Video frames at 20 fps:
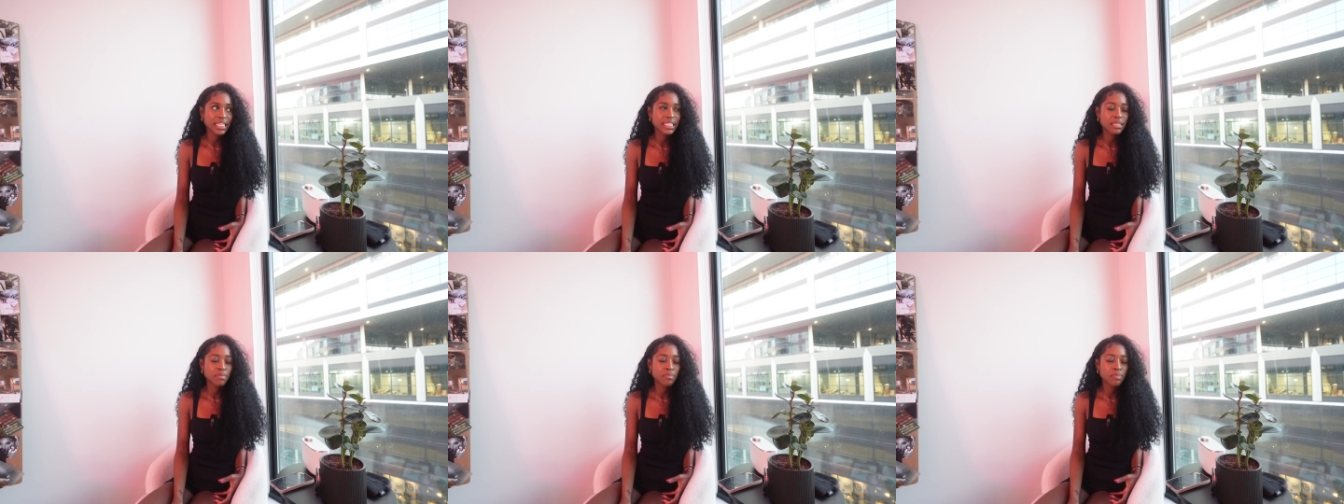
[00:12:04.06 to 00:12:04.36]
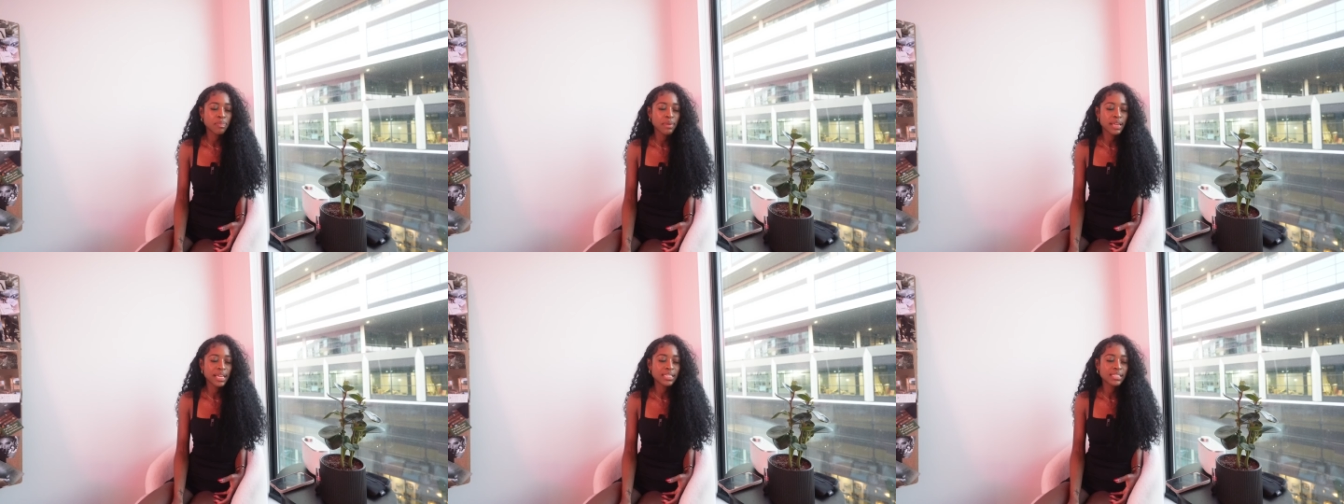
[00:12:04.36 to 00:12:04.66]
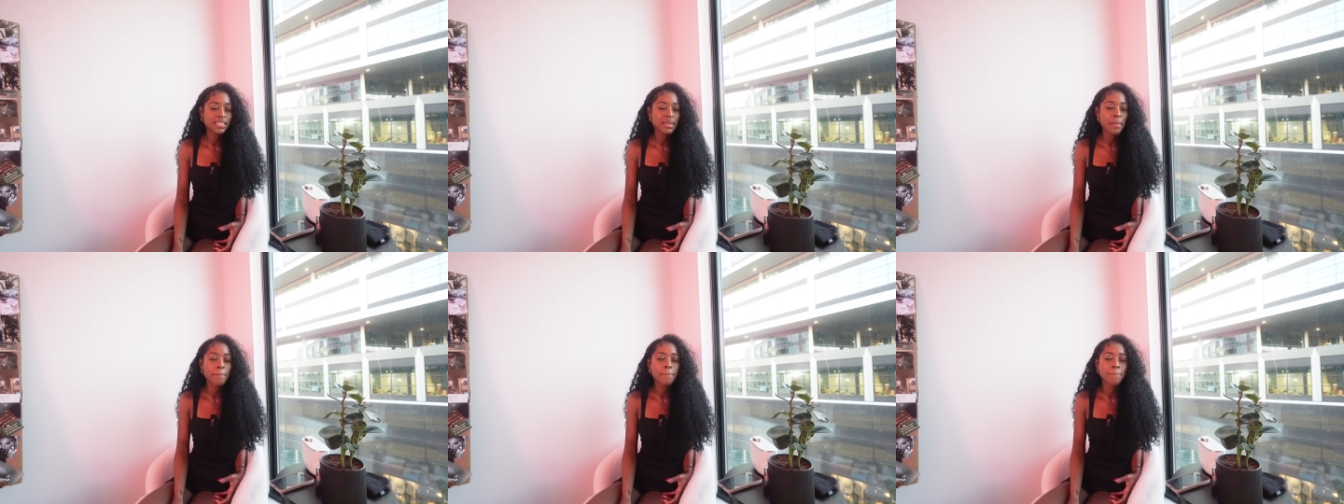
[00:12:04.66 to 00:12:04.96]
It's
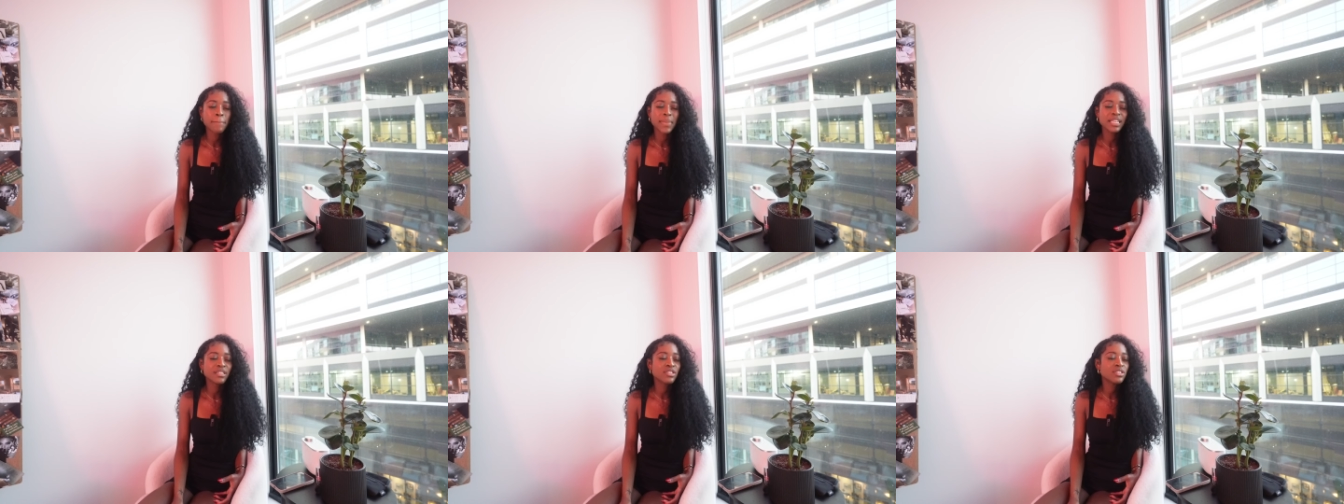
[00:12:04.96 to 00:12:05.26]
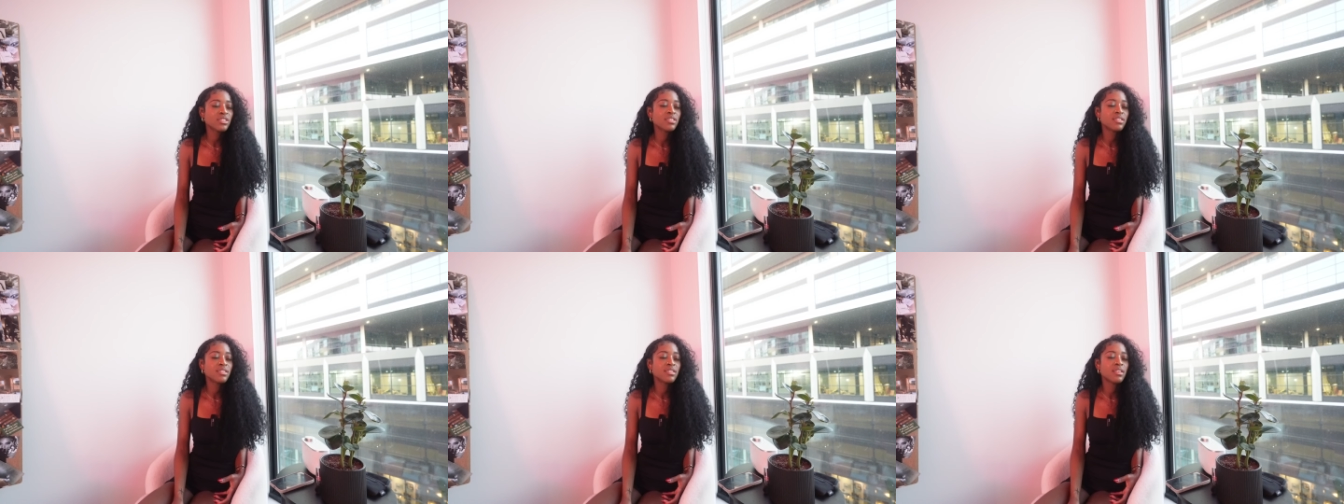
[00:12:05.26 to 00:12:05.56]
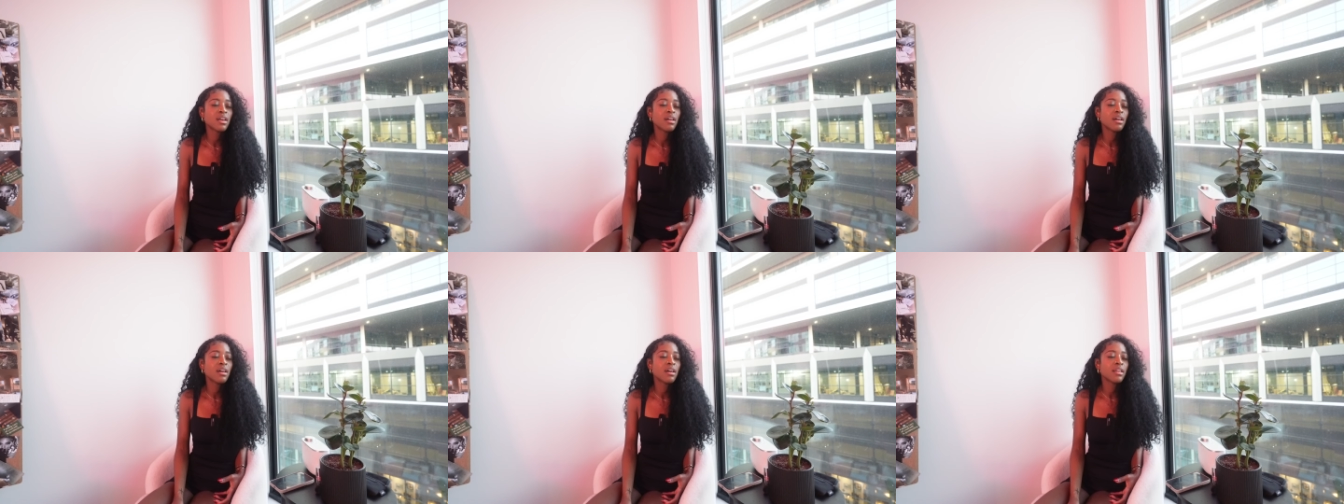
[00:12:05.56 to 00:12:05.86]
it's
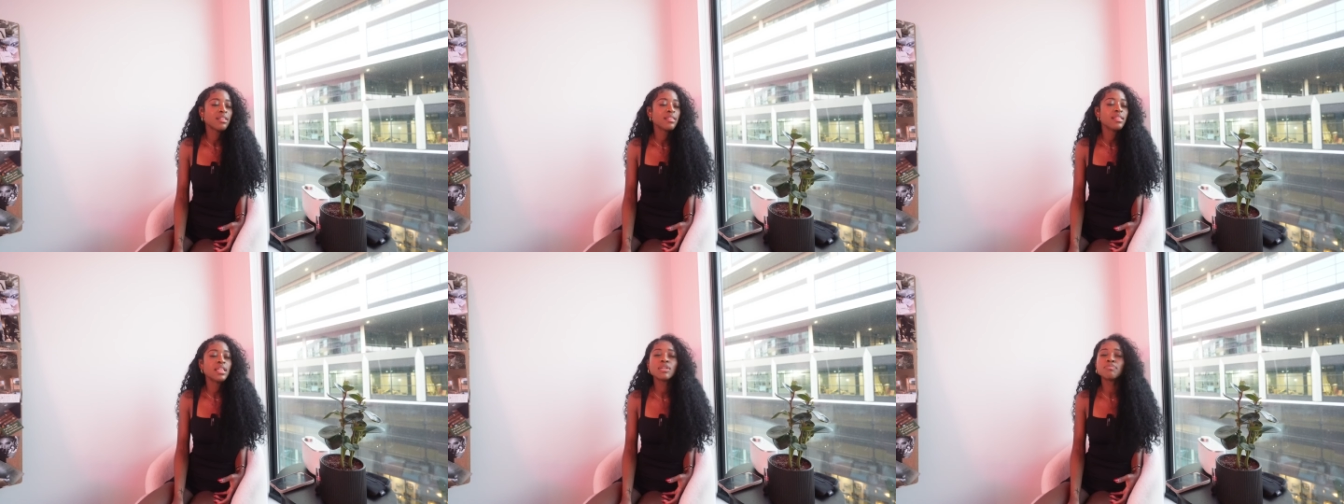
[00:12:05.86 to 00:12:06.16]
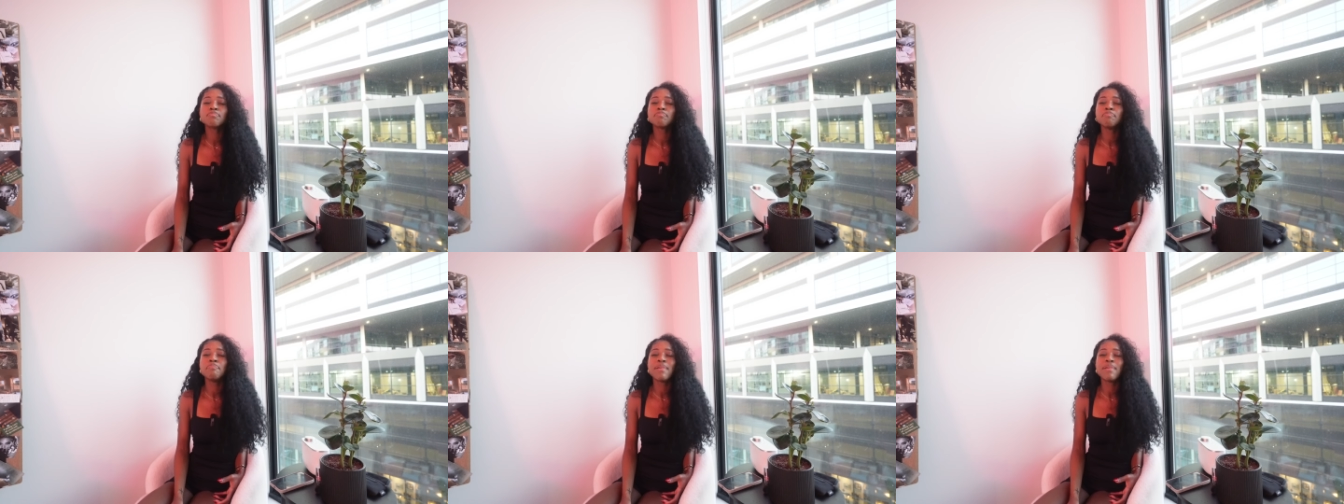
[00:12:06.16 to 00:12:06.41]
it's the